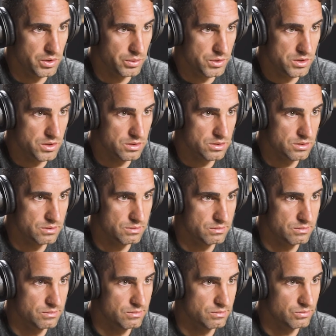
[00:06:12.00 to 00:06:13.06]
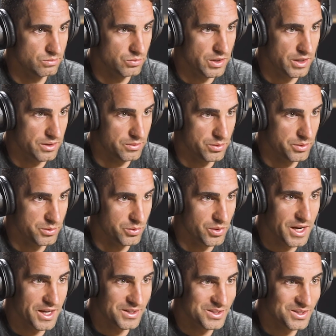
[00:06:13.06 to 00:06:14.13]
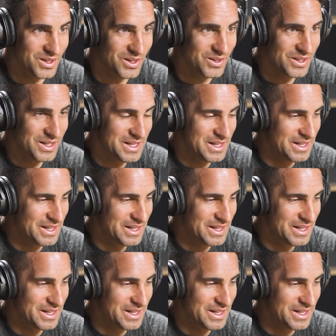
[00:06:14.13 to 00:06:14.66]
we would just we would race, you know.